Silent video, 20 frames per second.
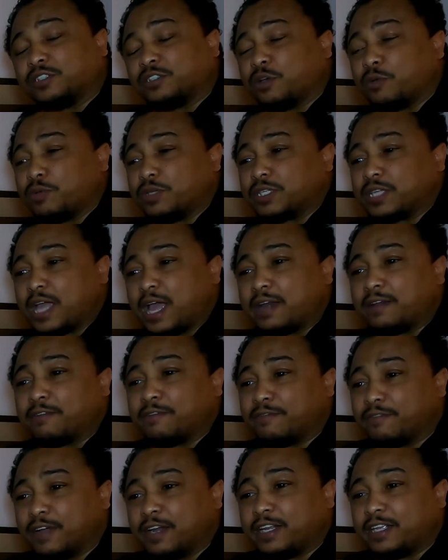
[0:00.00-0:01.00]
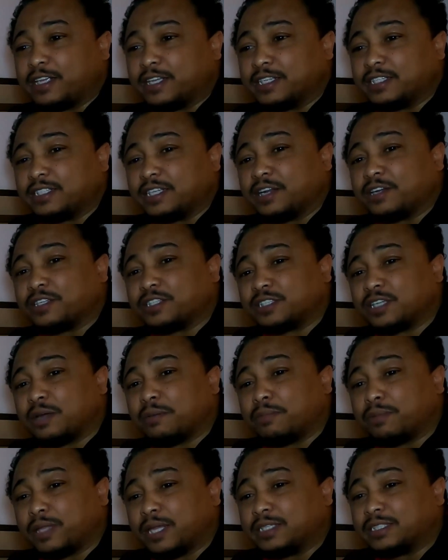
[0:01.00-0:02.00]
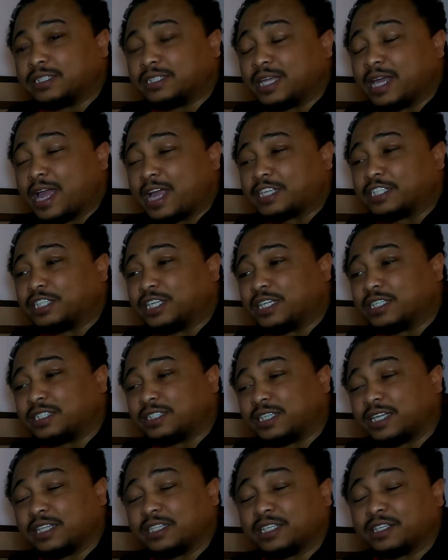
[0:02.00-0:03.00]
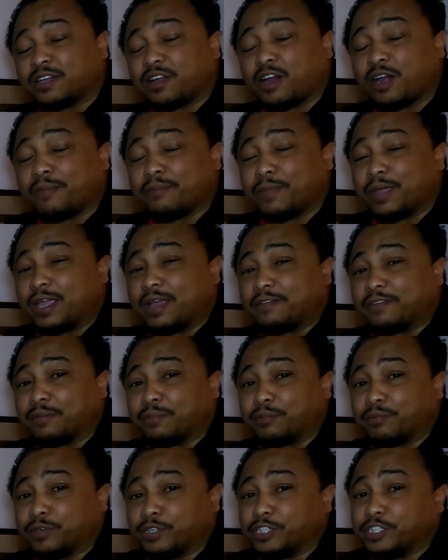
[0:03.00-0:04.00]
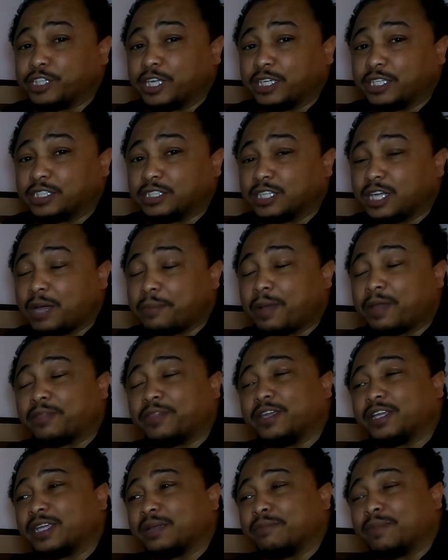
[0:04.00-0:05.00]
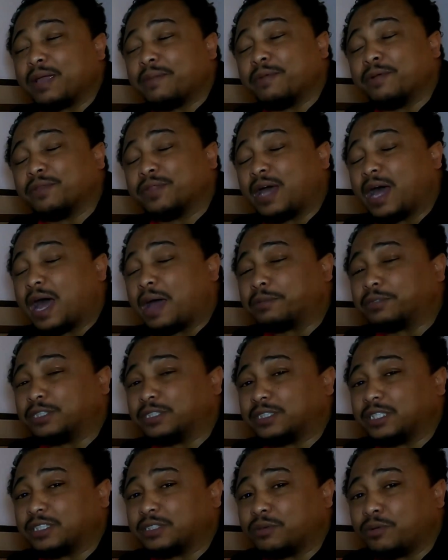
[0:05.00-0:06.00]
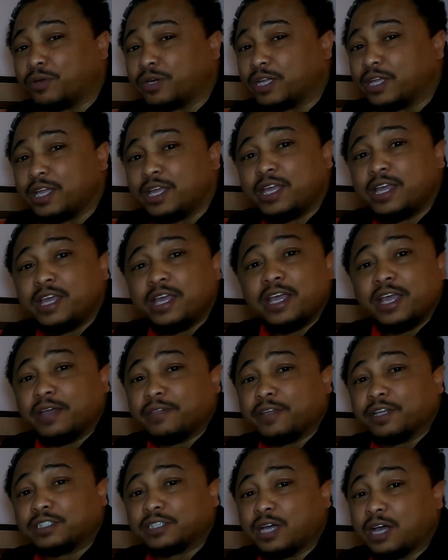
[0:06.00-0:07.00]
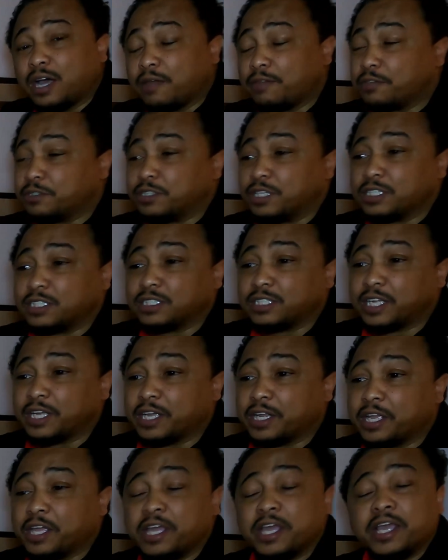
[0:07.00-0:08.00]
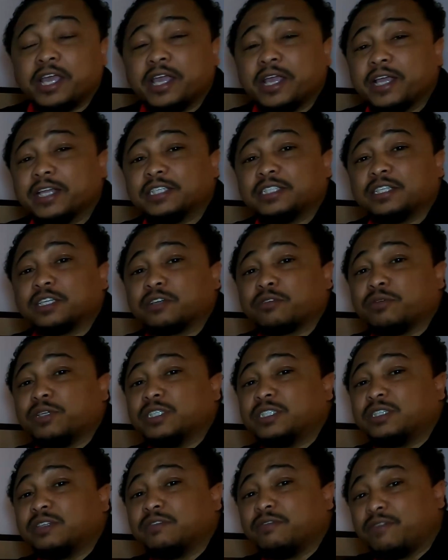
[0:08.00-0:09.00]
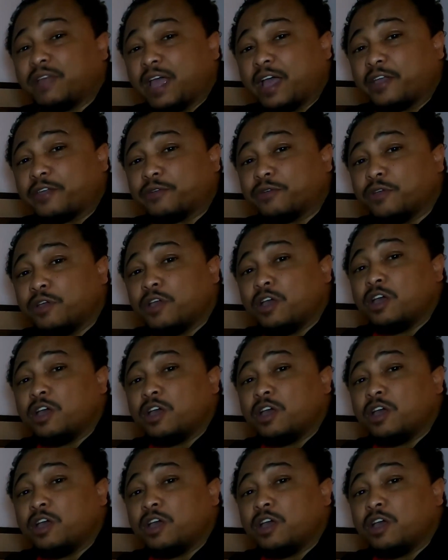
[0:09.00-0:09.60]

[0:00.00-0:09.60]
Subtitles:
So what's kind of funny is there are some places that actually have said the car may have depreciated some. I think it may be with the options that's on it. And there's others that's saying it's increased in value.